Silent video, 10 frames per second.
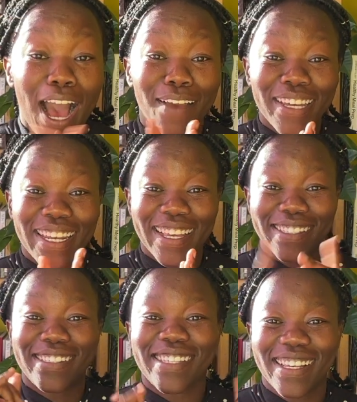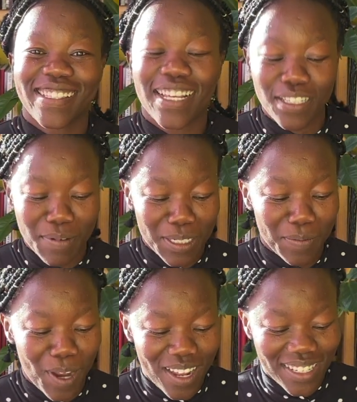I'm gonna get 6 centimeter
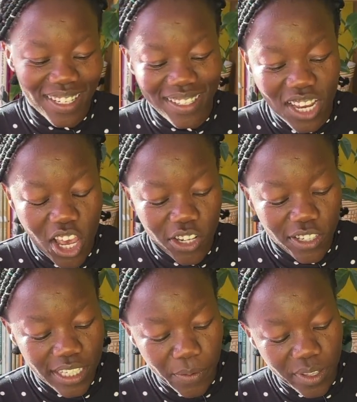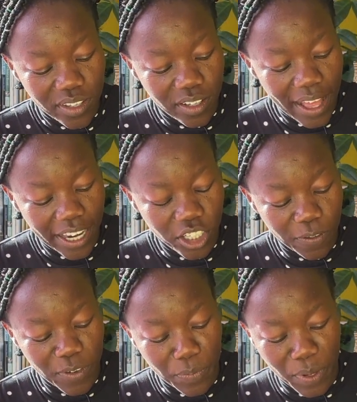planters to see whether they'll actually
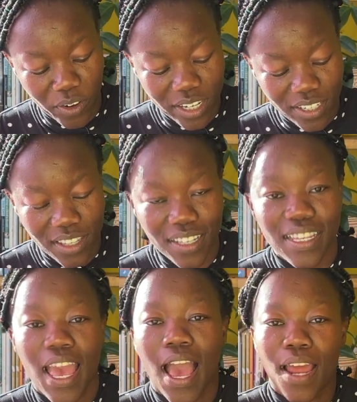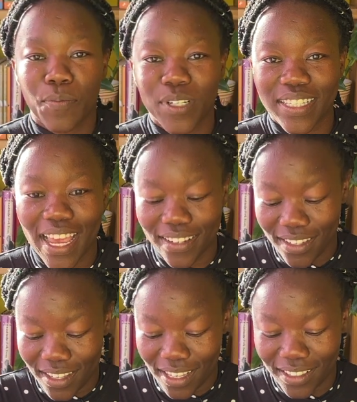fit better into this and present
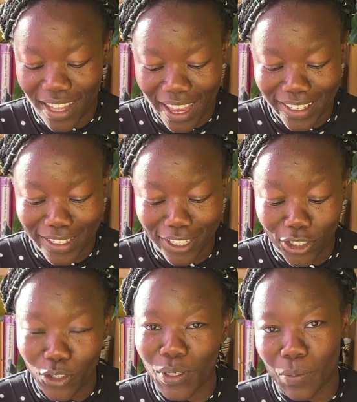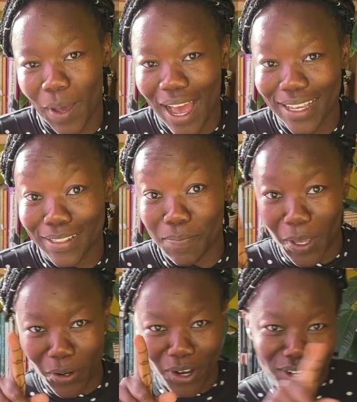these like cutie pies
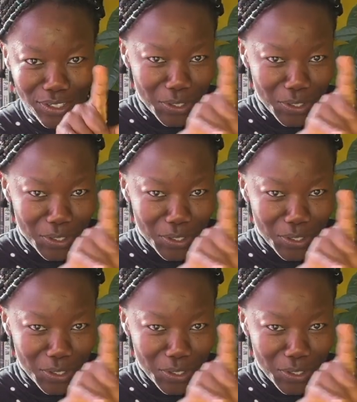better.